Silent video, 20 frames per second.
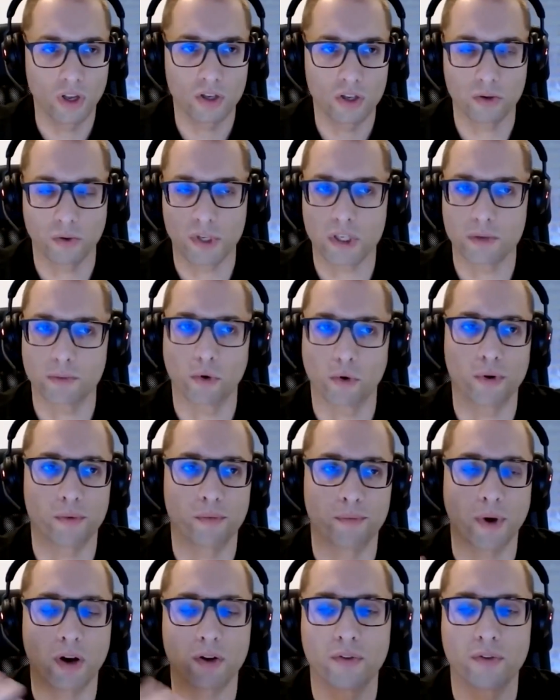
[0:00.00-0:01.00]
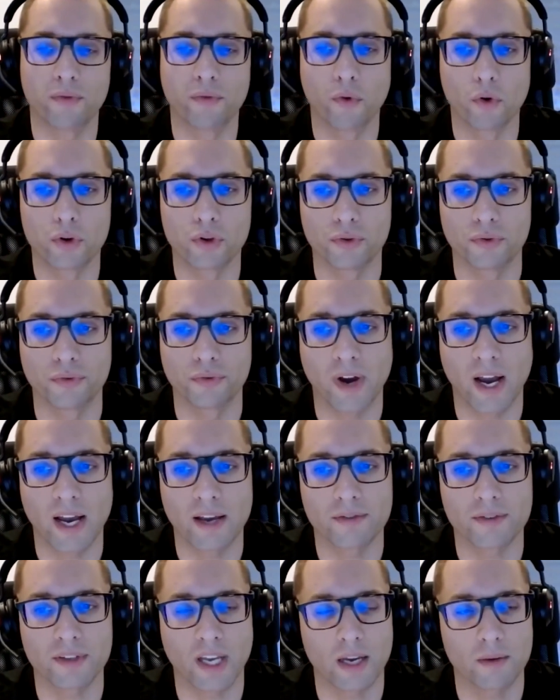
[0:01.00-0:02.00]
So it's about 4 to
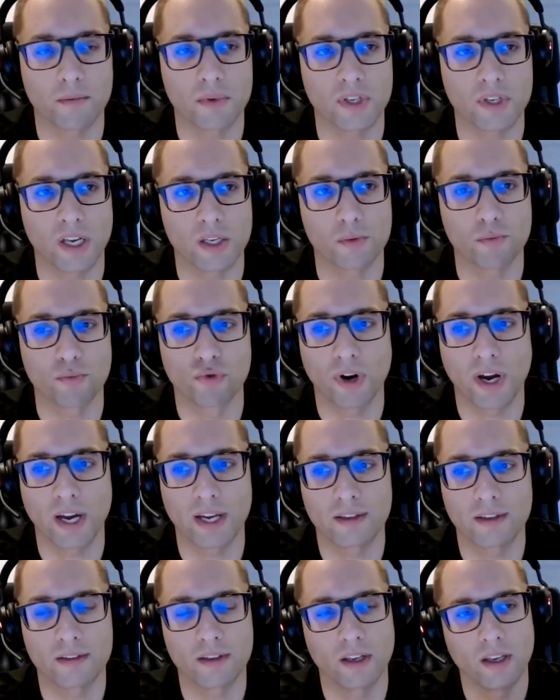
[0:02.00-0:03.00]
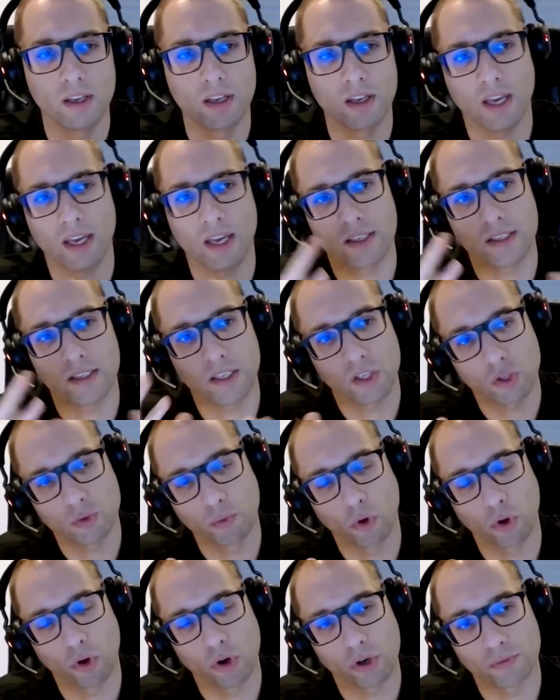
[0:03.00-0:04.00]
5 times as bright as the
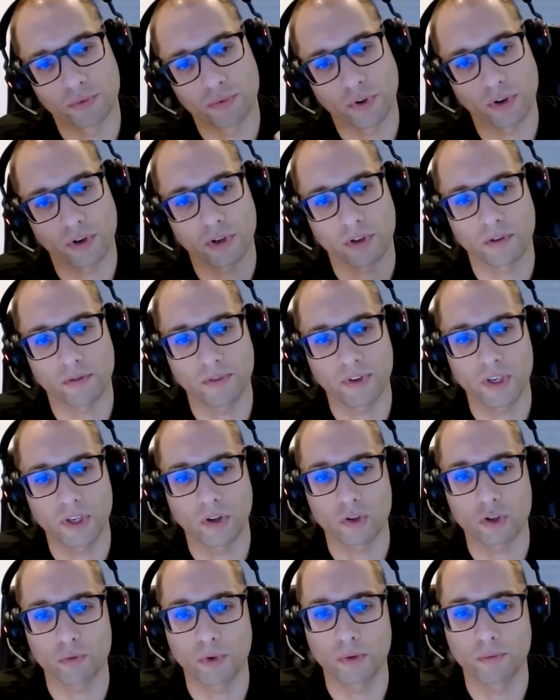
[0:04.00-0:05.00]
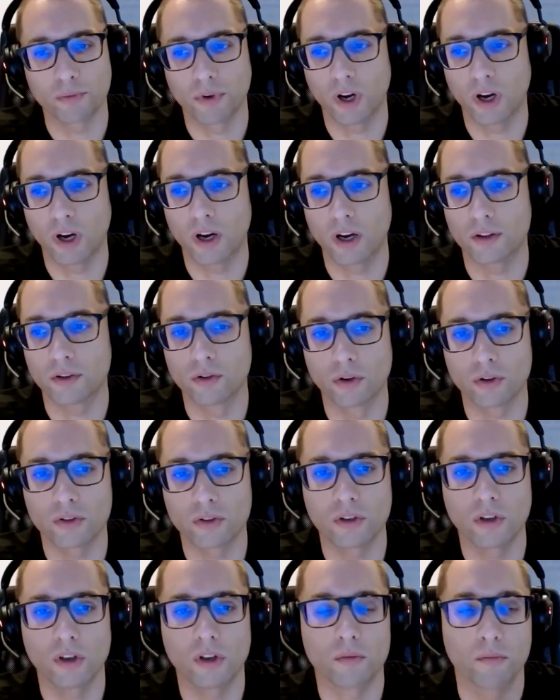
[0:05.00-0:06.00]
smaller product VDO atomic
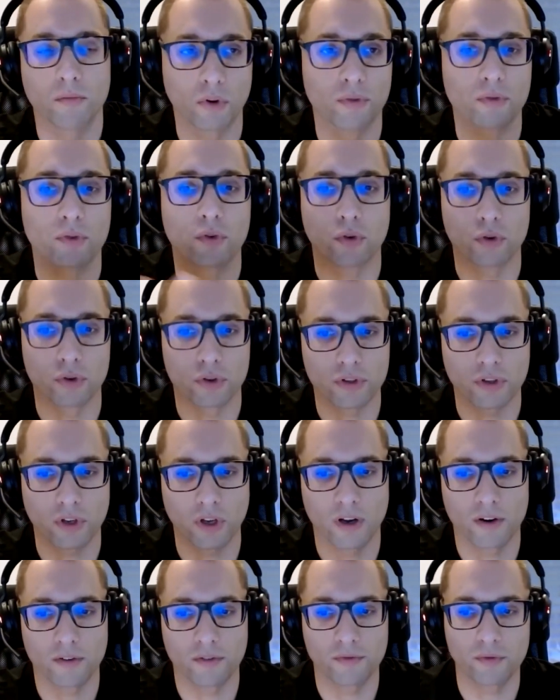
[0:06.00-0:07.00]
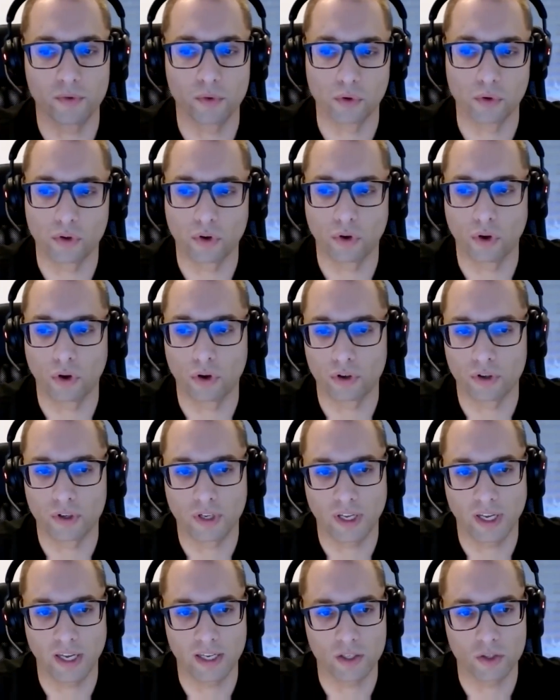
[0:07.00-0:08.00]
dot, but of course full color
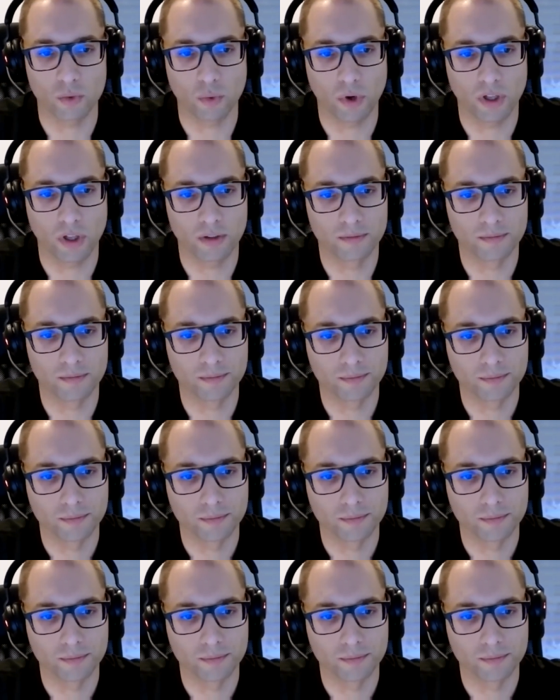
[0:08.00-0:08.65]
as well.